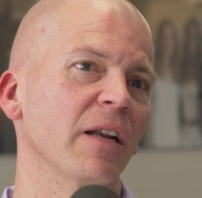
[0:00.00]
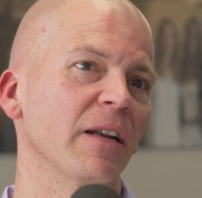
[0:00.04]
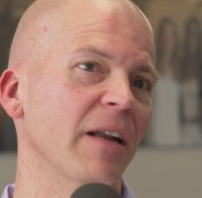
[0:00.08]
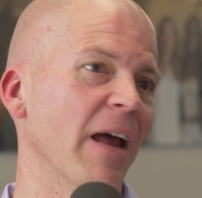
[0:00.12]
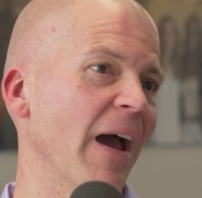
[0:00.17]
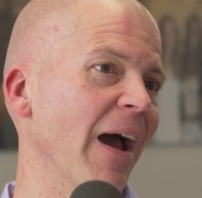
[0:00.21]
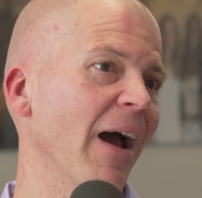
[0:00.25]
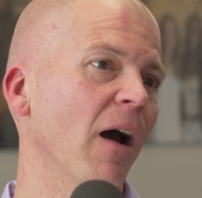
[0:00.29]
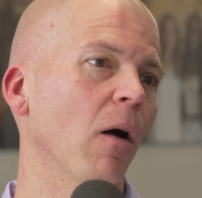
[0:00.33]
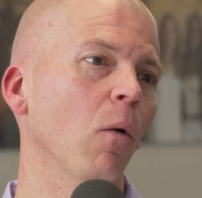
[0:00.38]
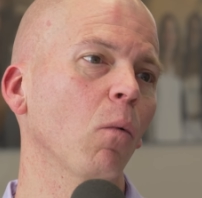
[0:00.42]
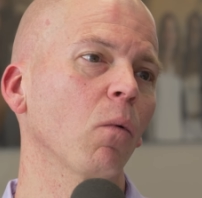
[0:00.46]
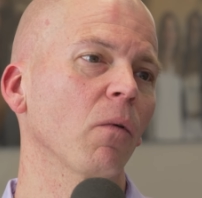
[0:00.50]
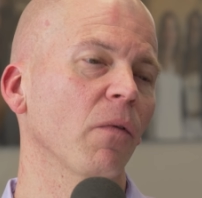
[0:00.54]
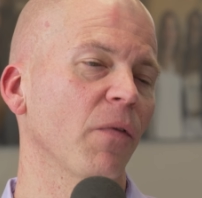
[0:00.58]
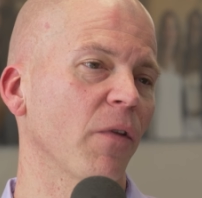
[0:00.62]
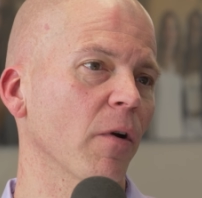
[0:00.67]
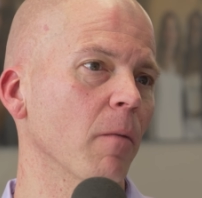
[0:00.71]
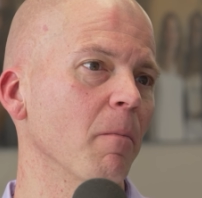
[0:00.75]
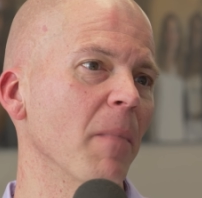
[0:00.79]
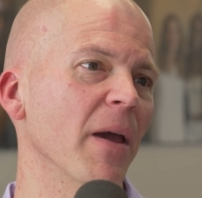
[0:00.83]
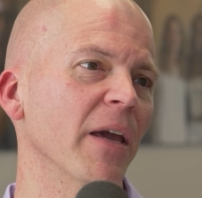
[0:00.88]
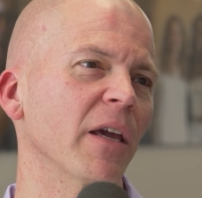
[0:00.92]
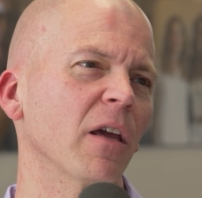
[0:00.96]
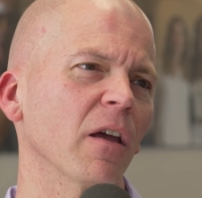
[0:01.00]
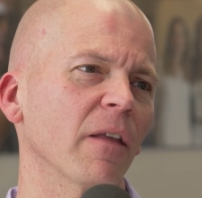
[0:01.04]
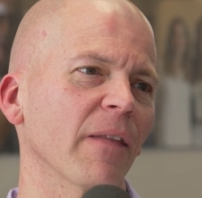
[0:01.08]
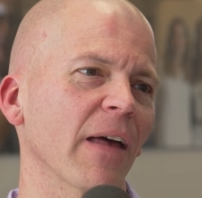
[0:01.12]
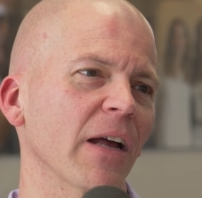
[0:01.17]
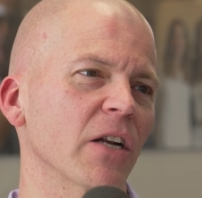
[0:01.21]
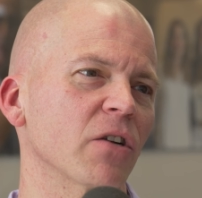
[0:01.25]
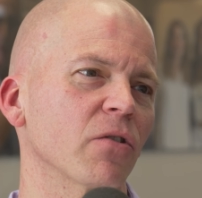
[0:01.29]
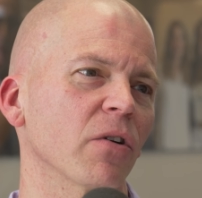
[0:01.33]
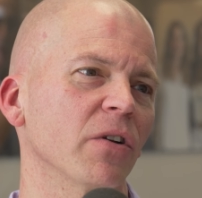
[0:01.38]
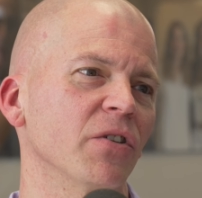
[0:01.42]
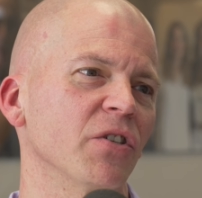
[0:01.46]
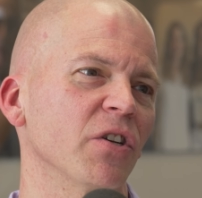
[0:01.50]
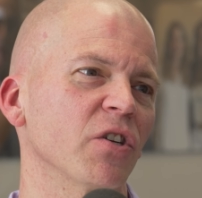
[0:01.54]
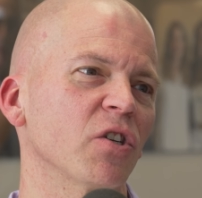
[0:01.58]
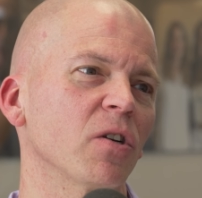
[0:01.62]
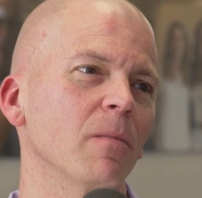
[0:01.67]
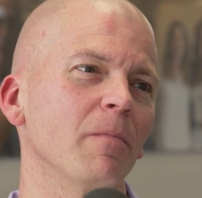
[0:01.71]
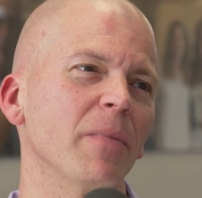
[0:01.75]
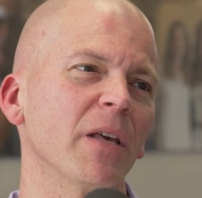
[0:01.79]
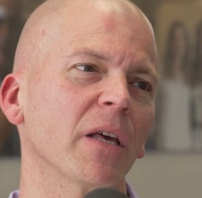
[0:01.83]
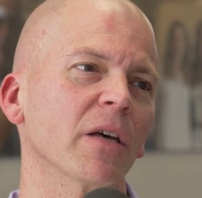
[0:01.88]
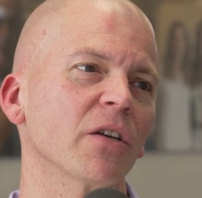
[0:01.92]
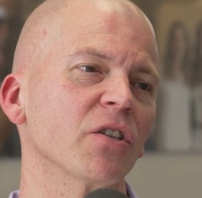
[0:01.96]
Now they're making that
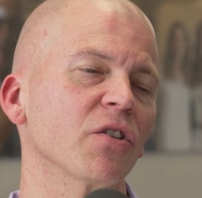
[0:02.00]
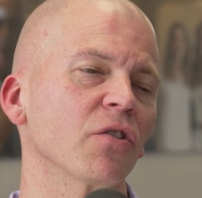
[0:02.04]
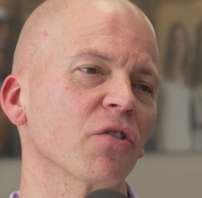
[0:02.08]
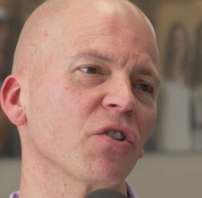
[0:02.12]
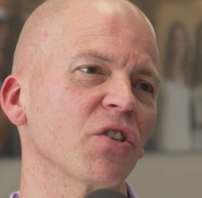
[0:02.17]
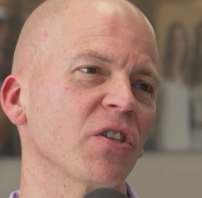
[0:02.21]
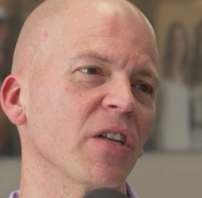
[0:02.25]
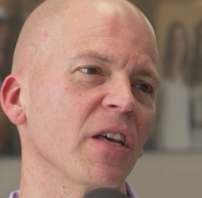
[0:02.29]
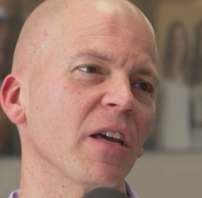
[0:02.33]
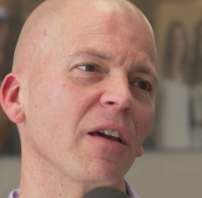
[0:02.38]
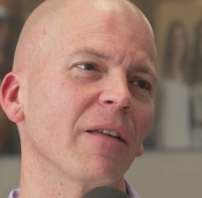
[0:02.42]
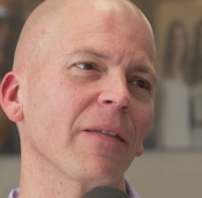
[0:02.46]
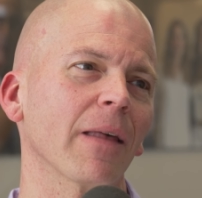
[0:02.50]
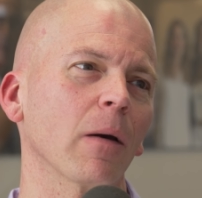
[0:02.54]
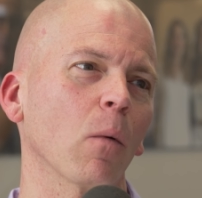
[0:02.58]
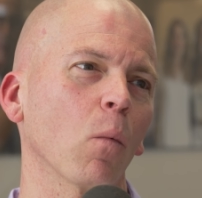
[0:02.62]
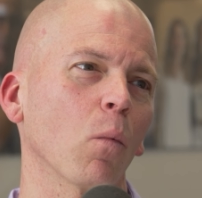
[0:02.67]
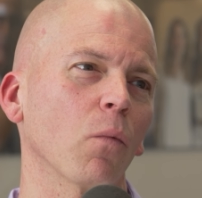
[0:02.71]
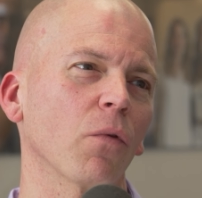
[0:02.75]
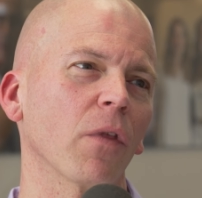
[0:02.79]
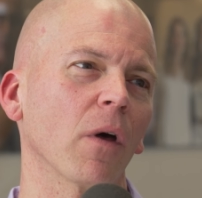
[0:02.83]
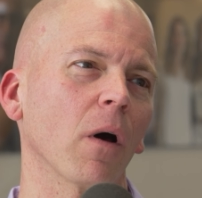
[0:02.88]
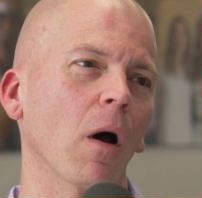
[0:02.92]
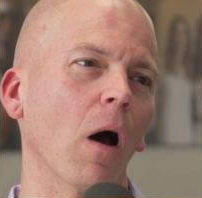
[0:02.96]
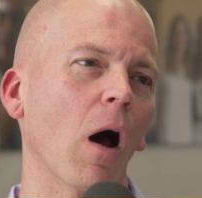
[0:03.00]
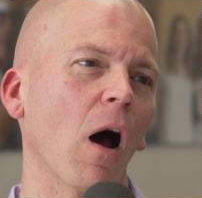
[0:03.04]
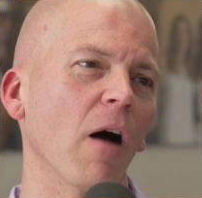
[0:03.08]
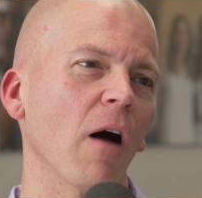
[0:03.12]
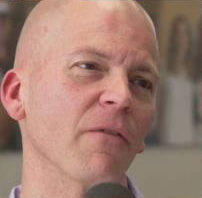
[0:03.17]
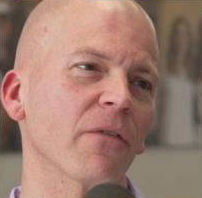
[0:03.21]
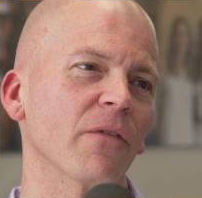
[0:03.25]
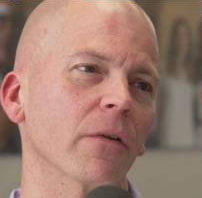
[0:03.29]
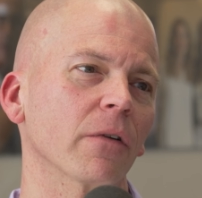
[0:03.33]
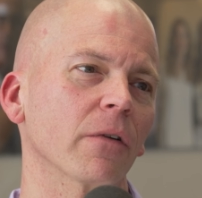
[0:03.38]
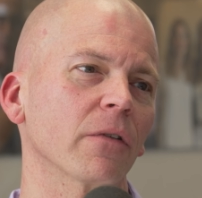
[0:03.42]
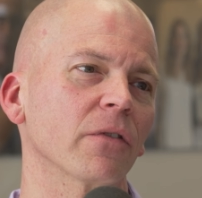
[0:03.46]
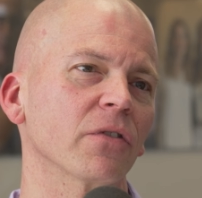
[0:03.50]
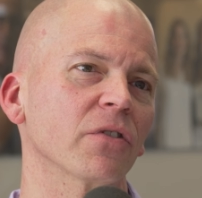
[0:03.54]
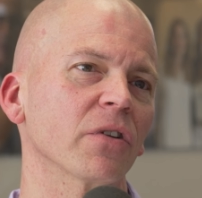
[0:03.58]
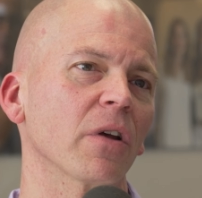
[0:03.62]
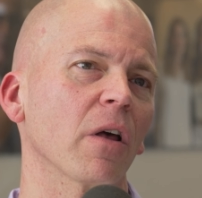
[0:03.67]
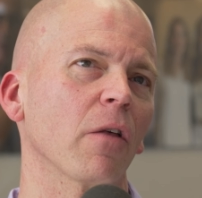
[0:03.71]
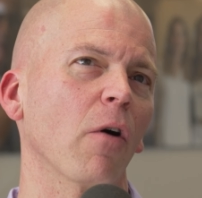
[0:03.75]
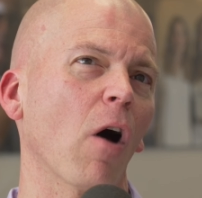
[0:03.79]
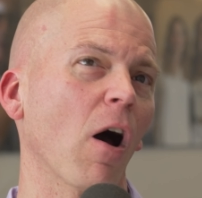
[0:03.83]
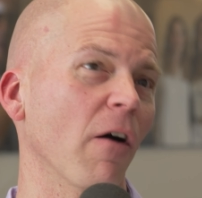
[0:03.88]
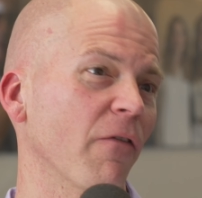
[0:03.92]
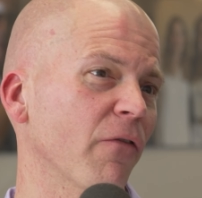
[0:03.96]
transition because they're seeing that the
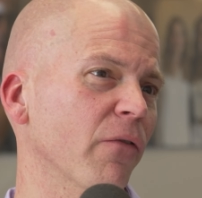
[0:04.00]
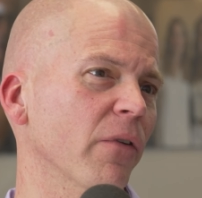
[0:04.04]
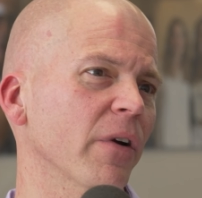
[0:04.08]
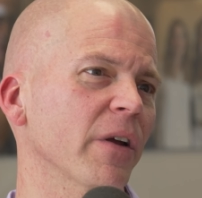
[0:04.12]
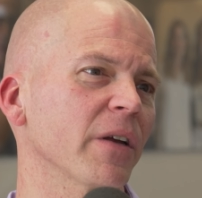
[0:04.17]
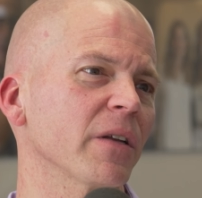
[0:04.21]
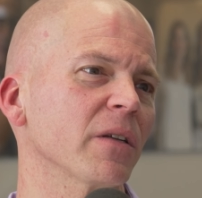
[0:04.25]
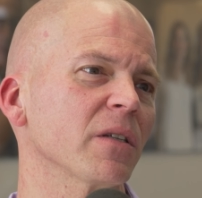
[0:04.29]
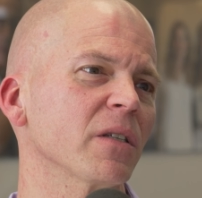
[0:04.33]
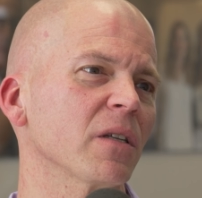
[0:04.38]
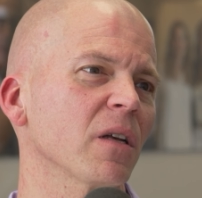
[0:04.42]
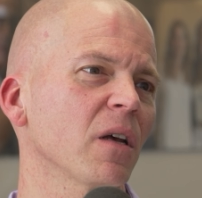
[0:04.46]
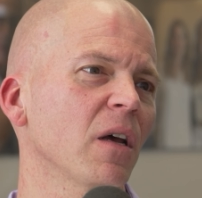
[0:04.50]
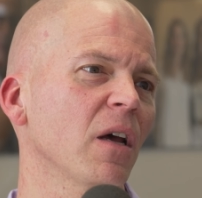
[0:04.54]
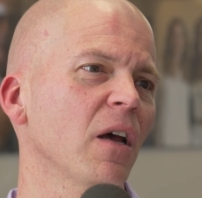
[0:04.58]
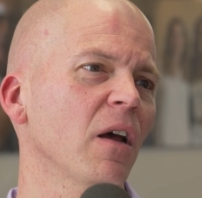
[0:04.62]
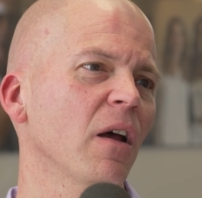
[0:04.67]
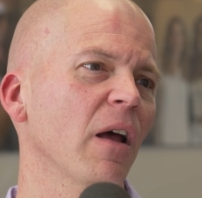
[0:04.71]
offerings